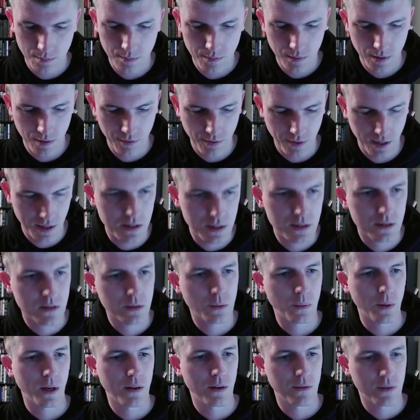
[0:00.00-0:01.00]
if that's the
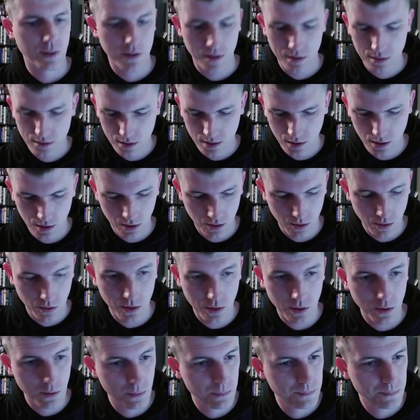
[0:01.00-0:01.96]
way everything's gonna go, though.